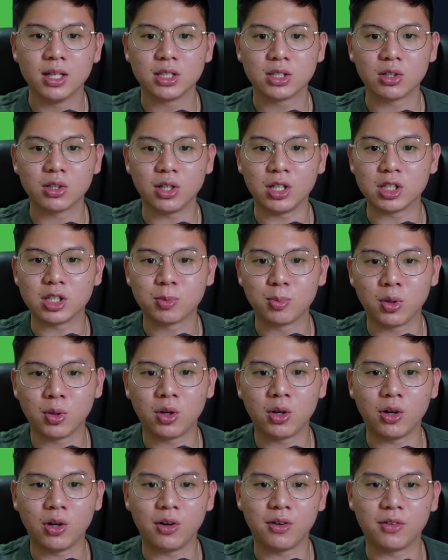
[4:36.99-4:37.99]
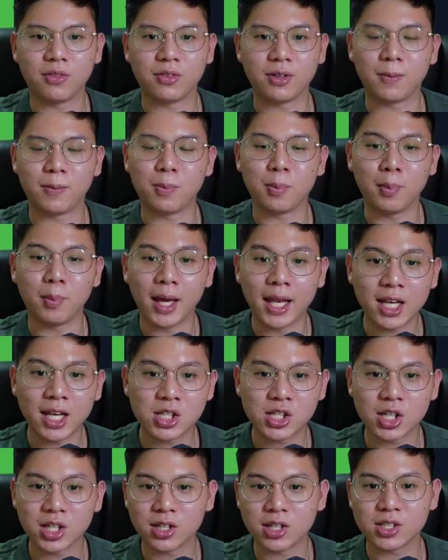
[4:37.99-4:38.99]
So it's more of
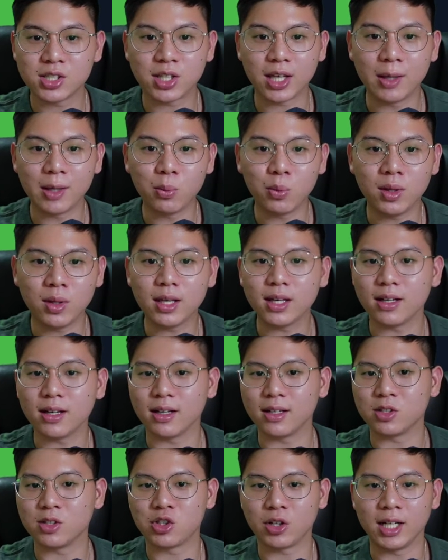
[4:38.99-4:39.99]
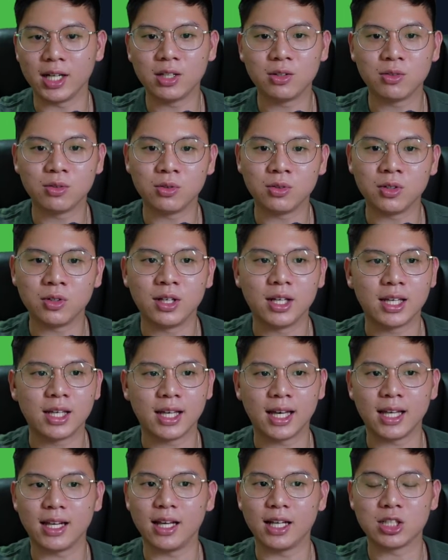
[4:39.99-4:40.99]
managing this game week, trying to
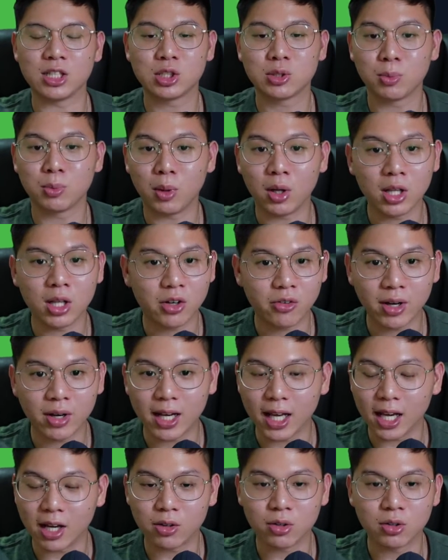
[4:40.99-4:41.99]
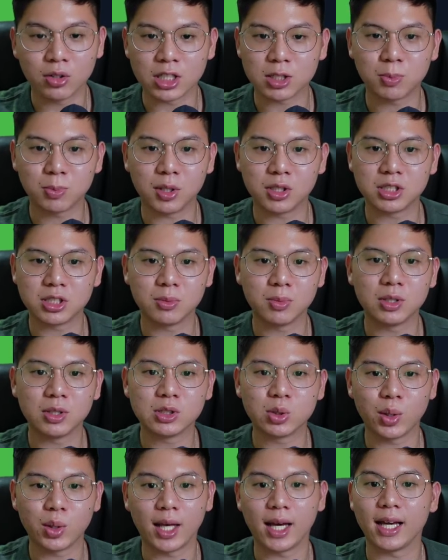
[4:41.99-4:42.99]
get as small a red arrow as possible
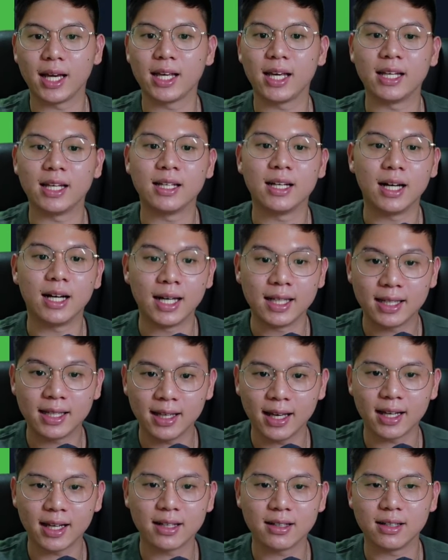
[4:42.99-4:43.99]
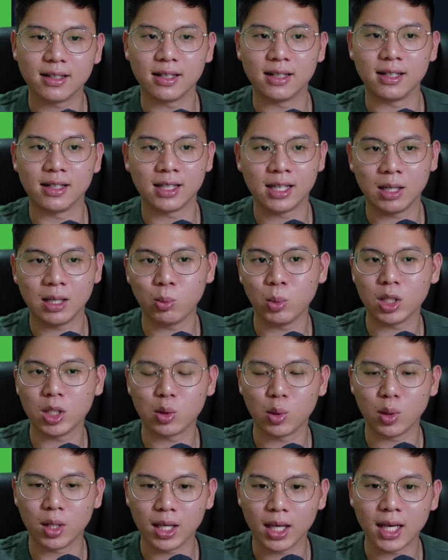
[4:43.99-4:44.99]
so that I can attack game
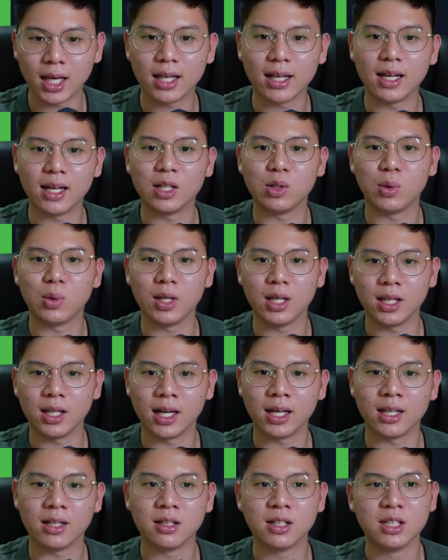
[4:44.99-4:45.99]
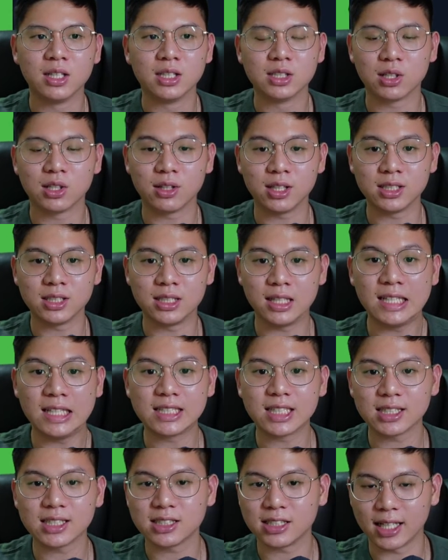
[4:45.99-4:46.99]
week 28 and 29. So this
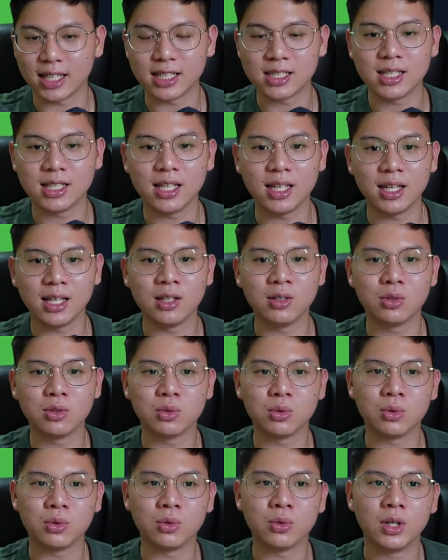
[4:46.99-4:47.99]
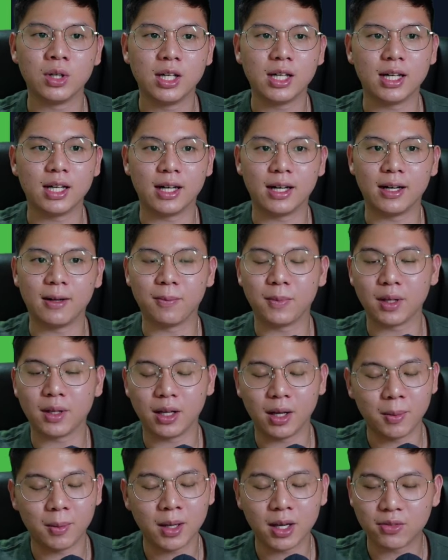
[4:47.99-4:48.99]
leads us nicely into
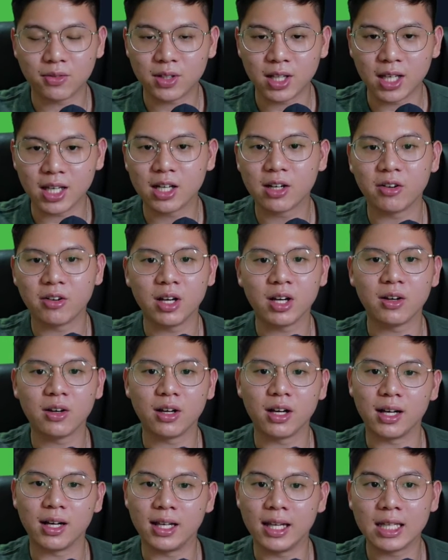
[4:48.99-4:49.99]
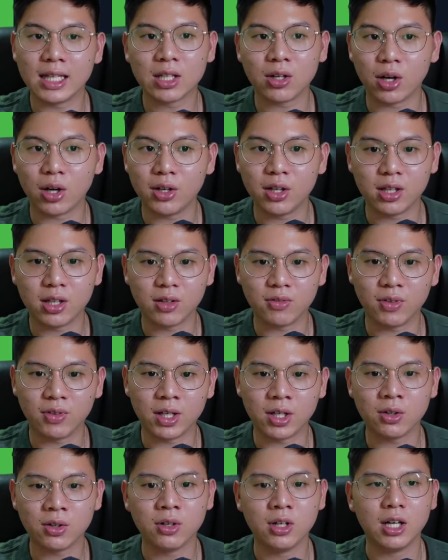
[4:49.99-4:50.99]
a bit of tinkering later on in the
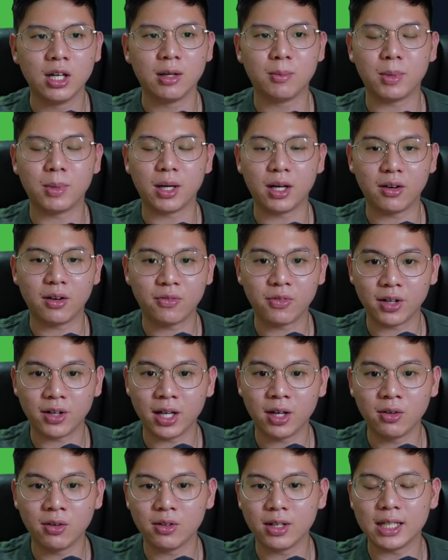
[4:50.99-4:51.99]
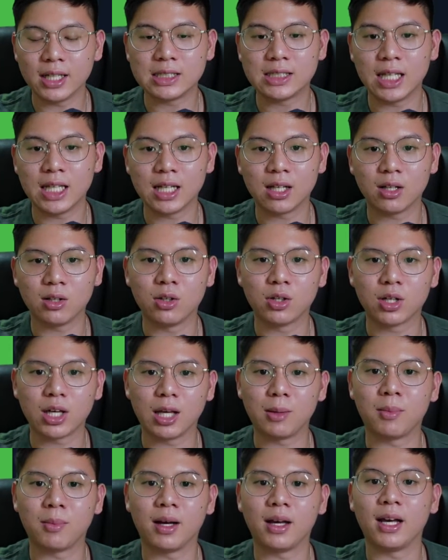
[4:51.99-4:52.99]
video. But for now, let's take a look
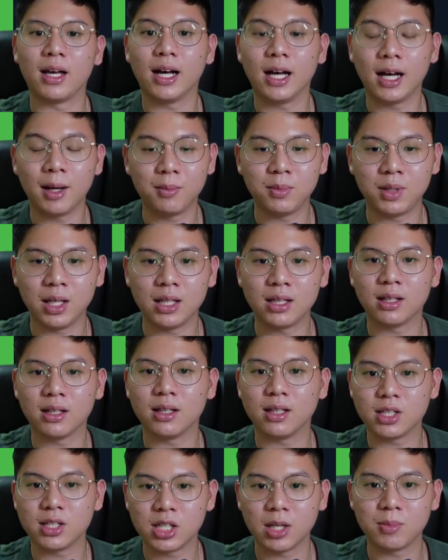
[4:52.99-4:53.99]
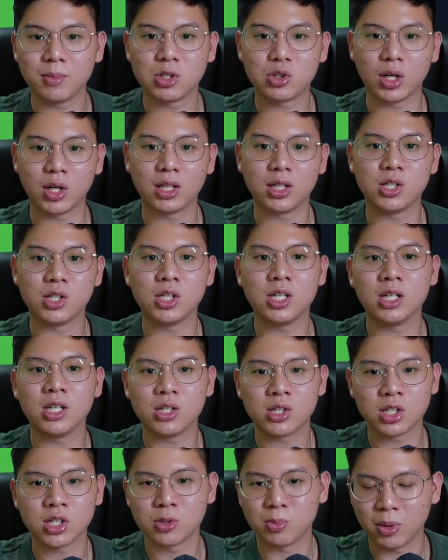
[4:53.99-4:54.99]
at my updated chip
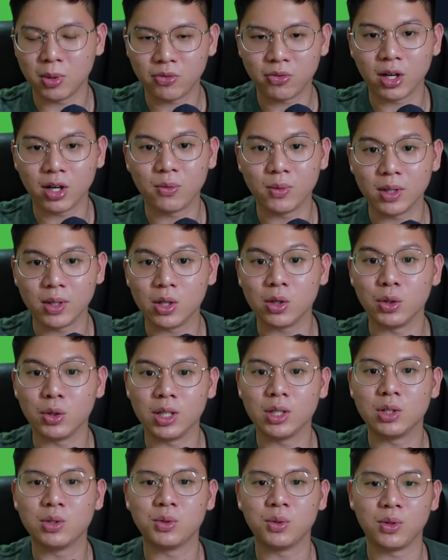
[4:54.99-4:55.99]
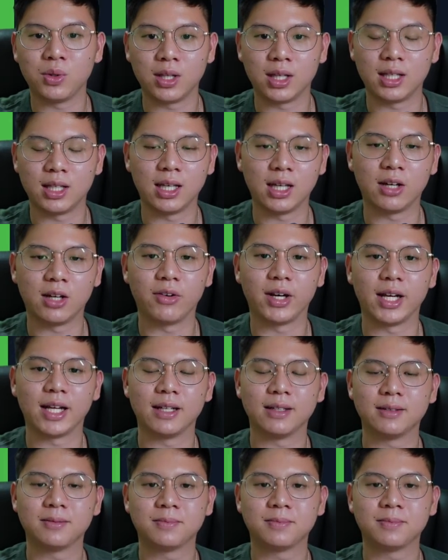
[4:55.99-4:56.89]
strategy just before we go into the tinkering.